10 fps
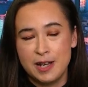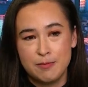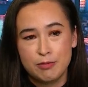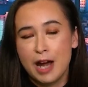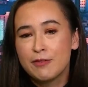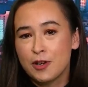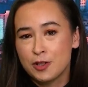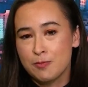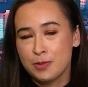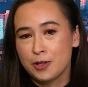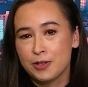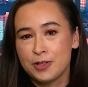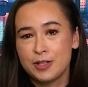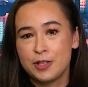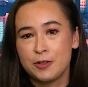and private
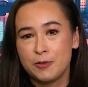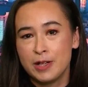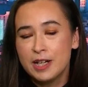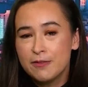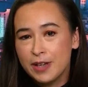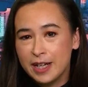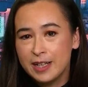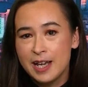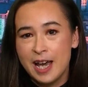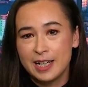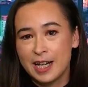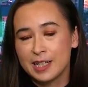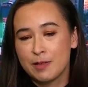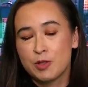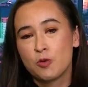entrepreneurs to innovate and
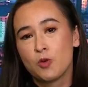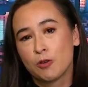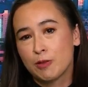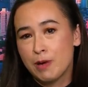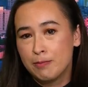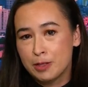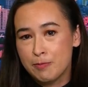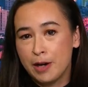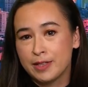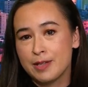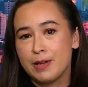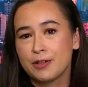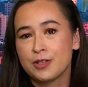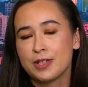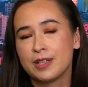getting them to work with public
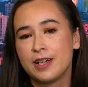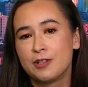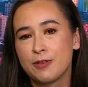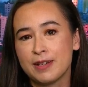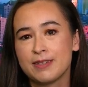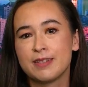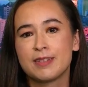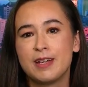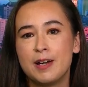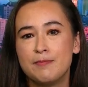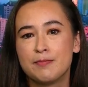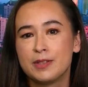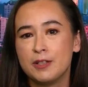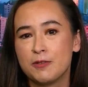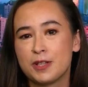policymakers to address this, um,
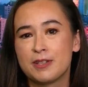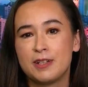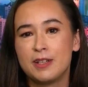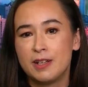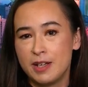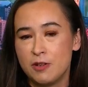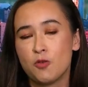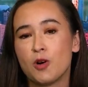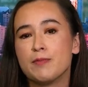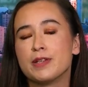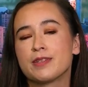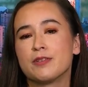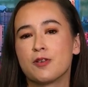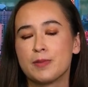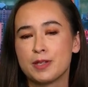you know, just enormous,
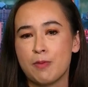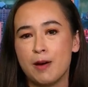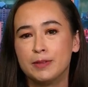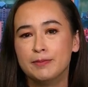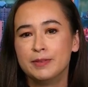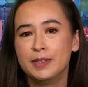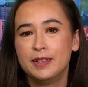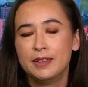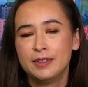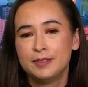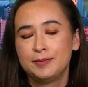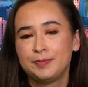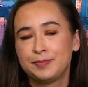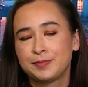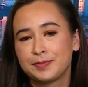enormous problem. How
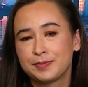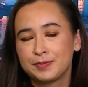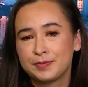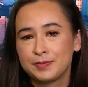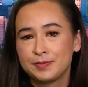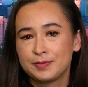confident are you